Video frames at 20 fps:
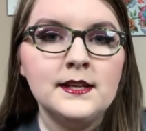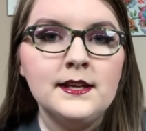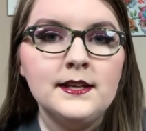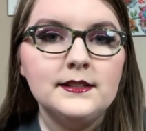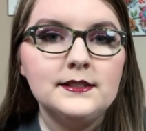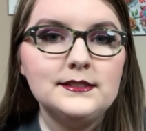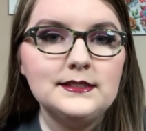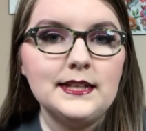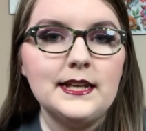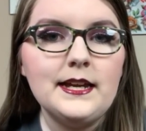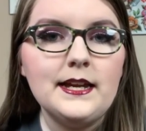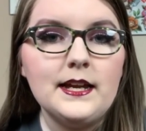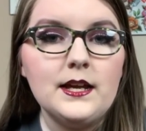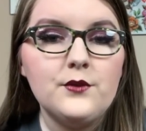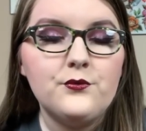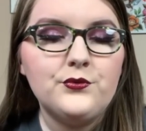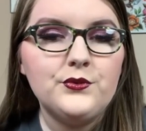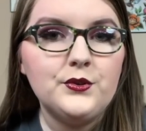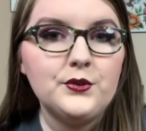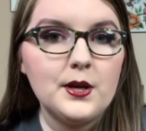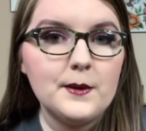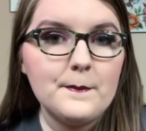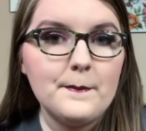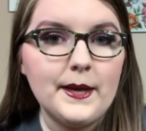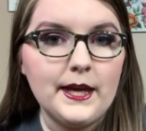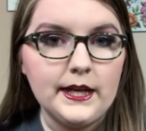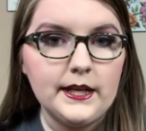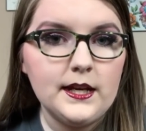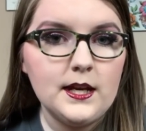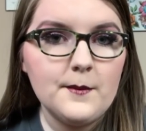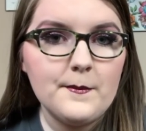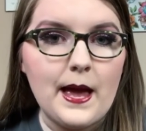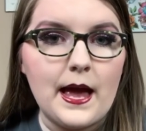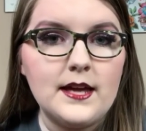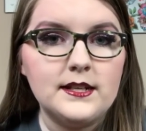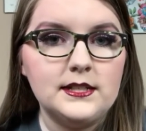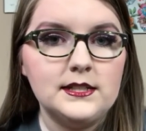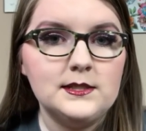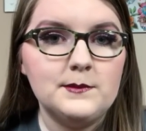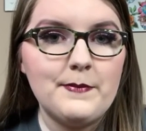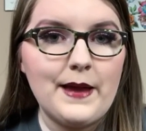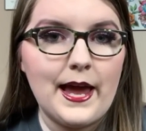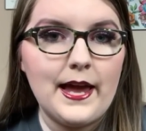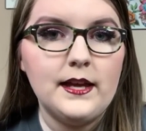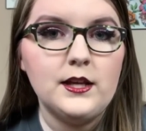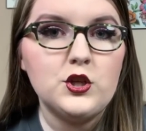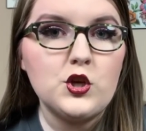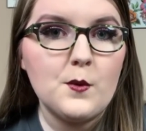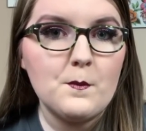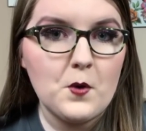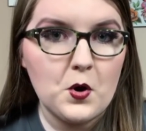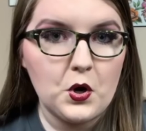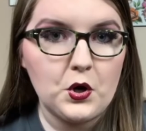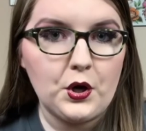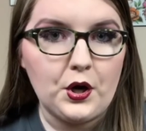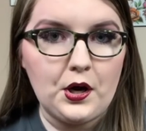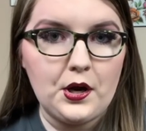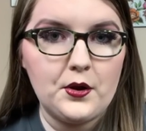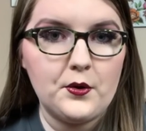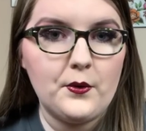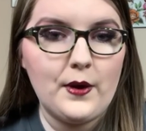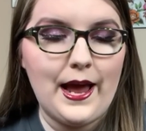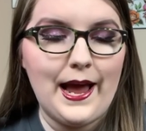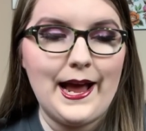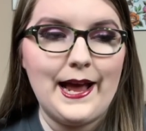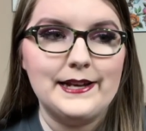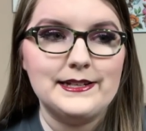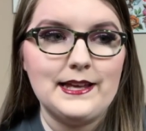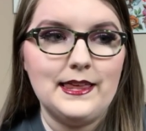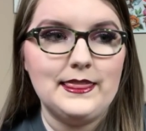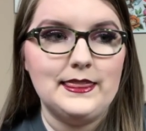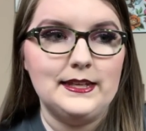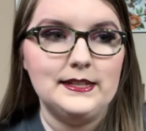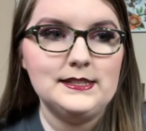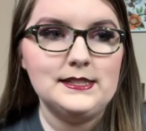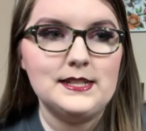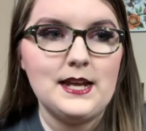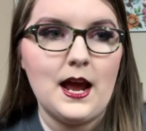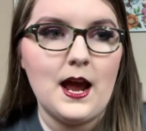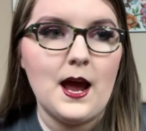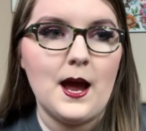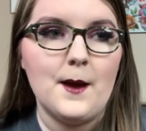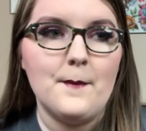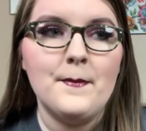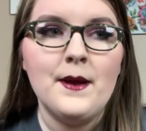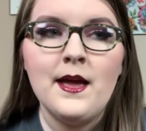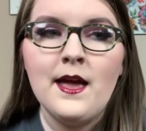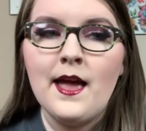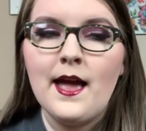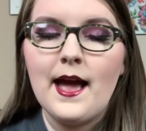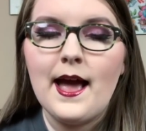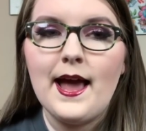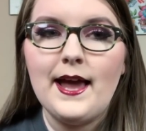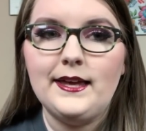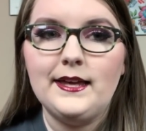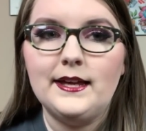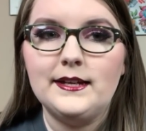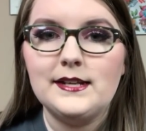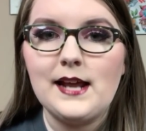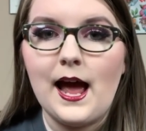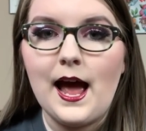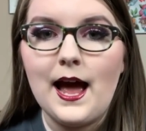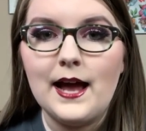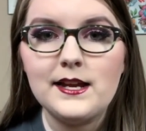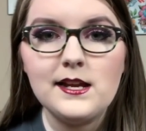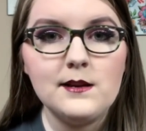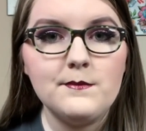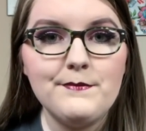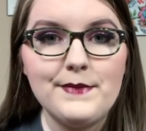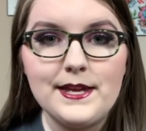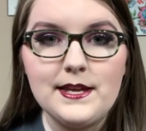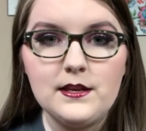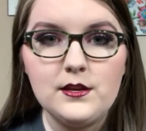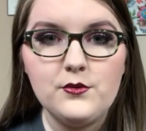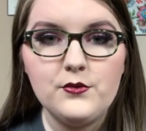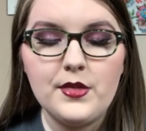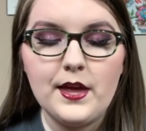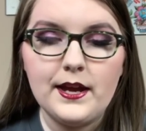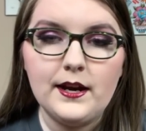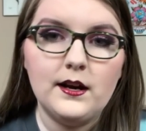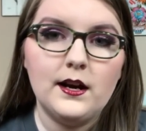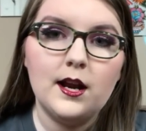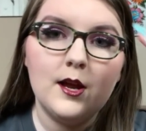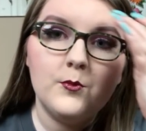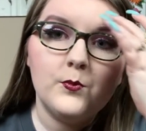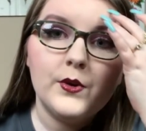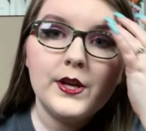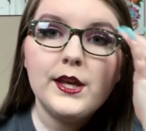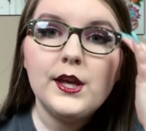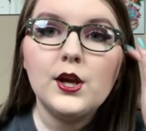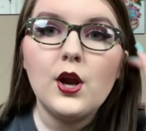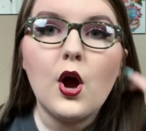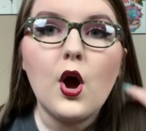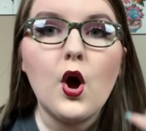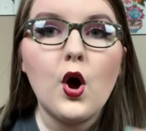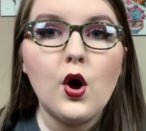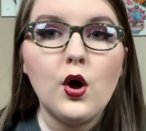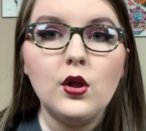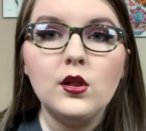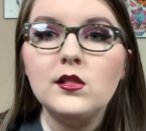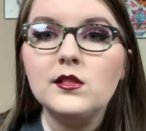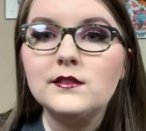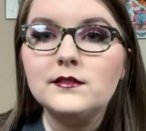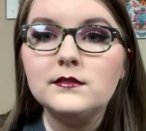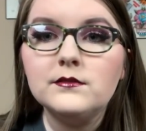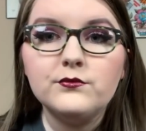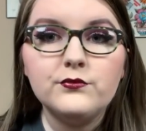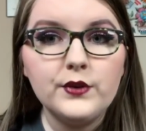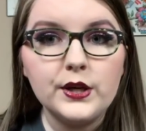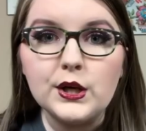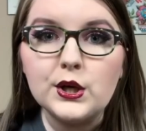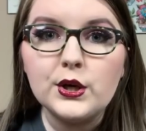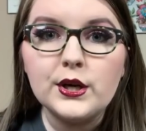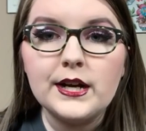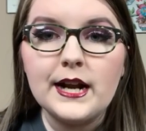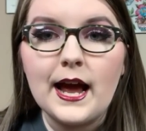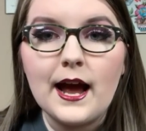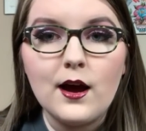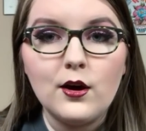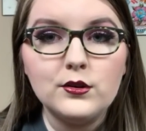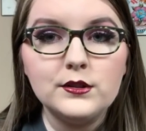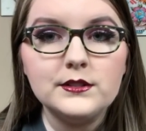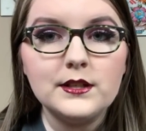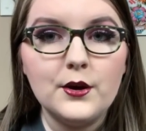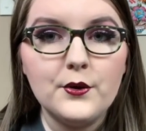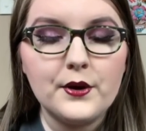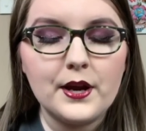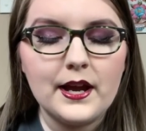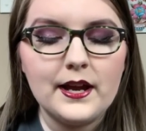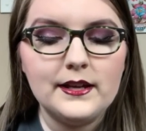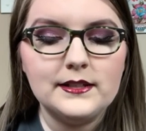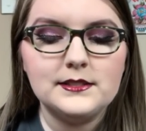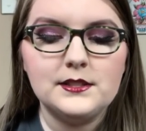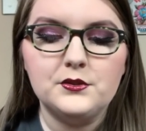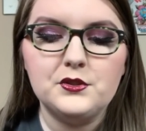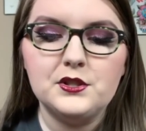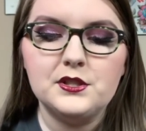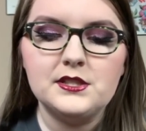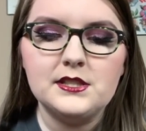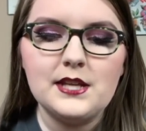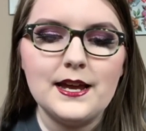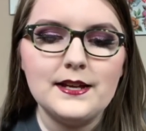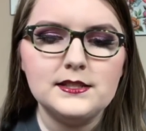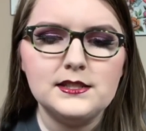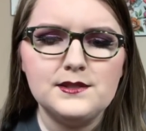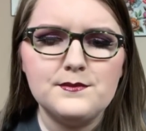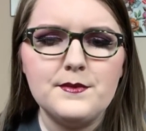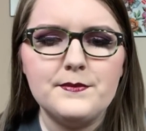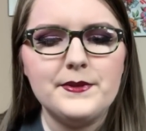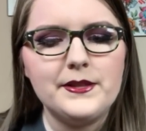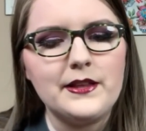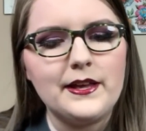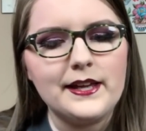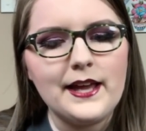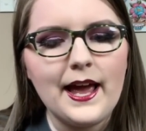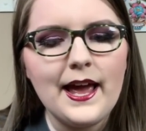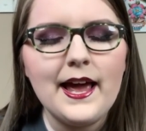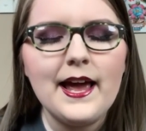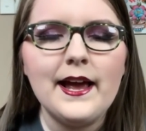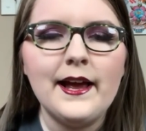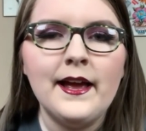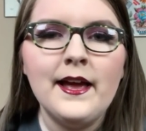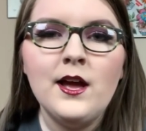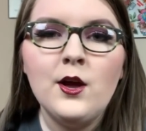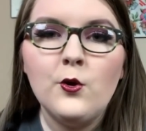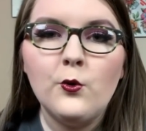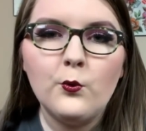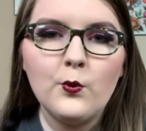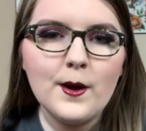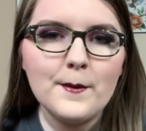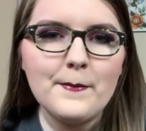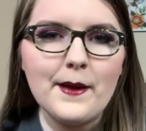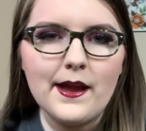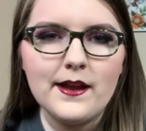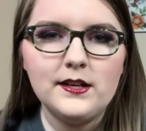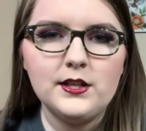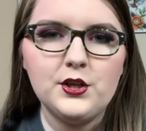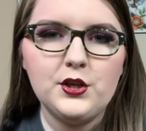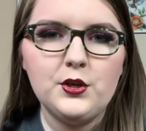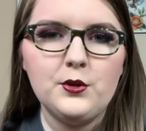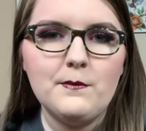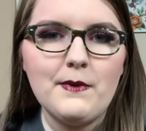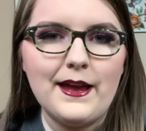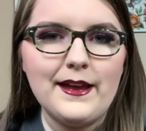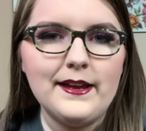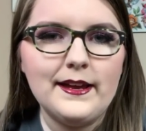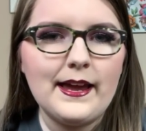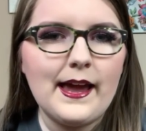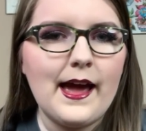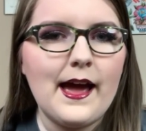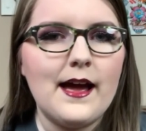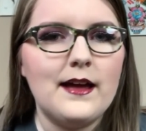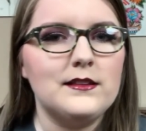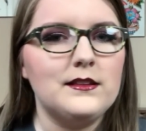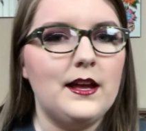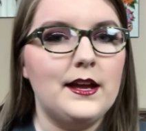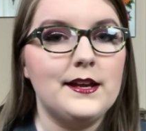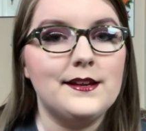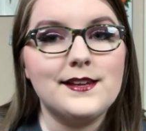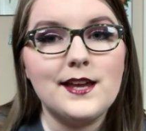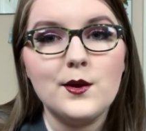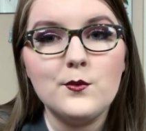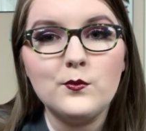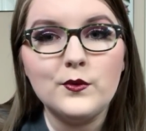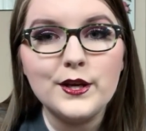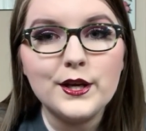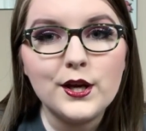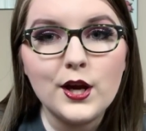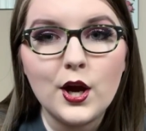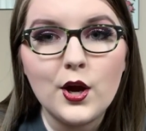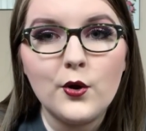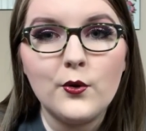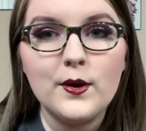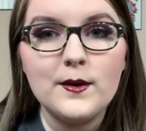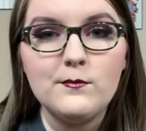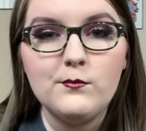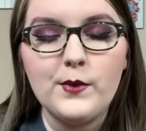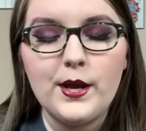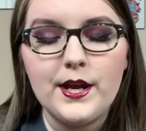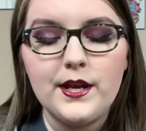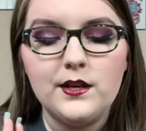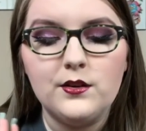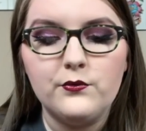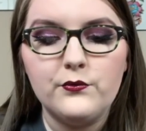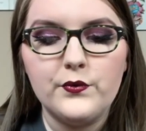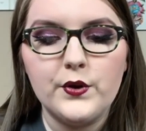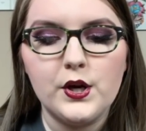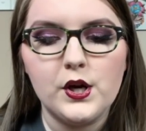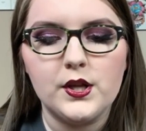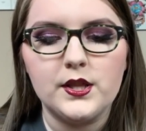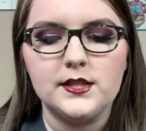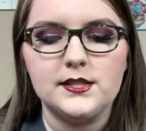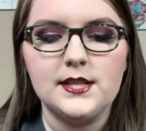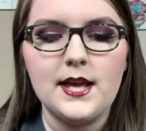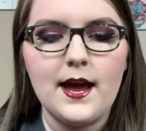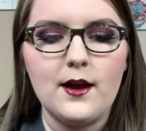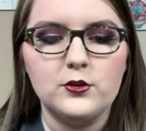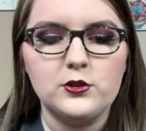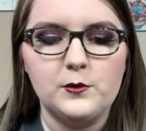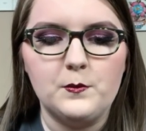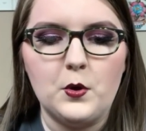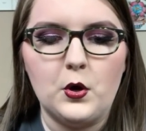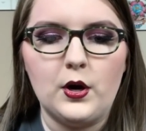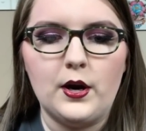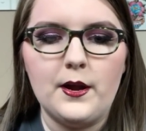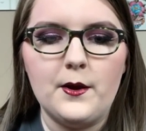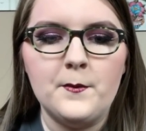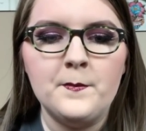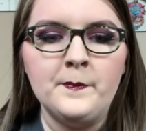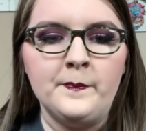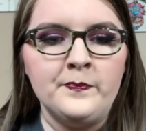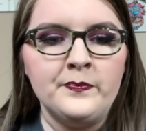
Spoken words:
See if you can meet him at his bank tomorrow at this time, and I can meet you there and we can all figure it out. Okay, so just text him and be like, hey, what bank do you bank at? Like, can we go and meet and figure this out tomorrow?